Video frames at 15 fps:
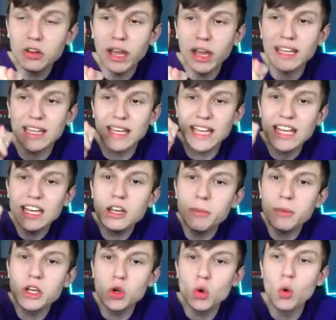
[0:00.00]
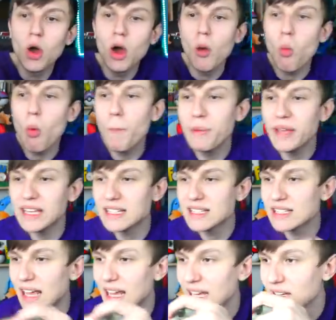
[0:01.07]
Dijk in the middle would be
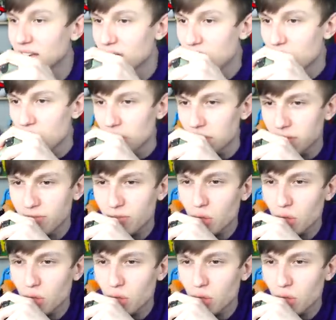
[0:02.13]
insane. We've